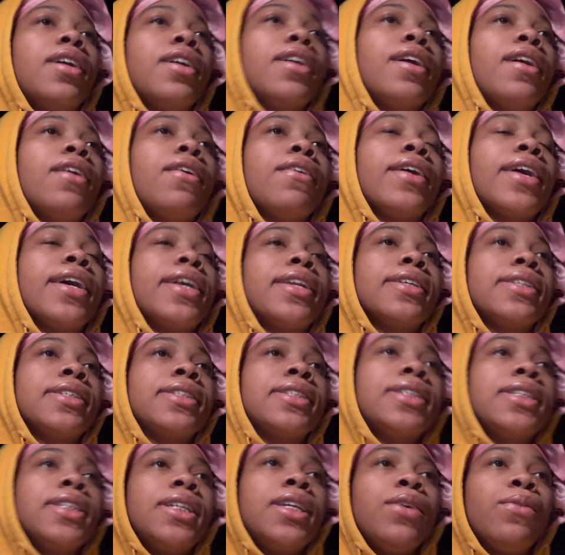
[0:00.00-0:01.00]
Now y'all gotta
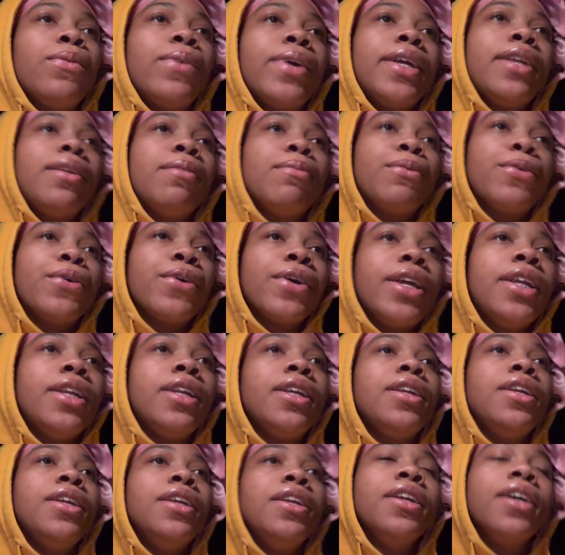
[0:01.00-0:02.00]
see it way tomorrow in
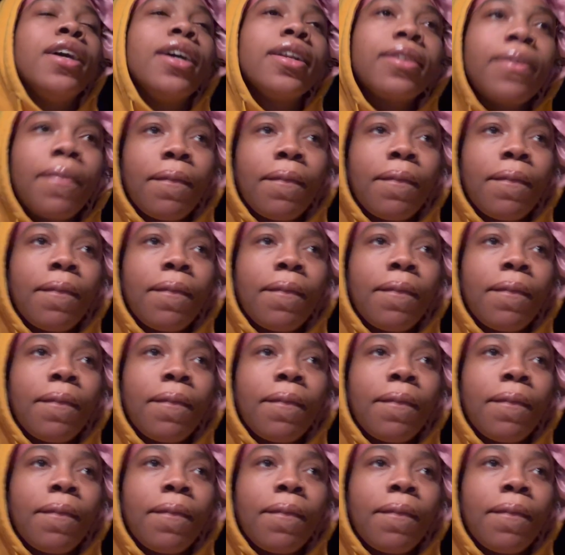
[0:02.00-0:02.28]
another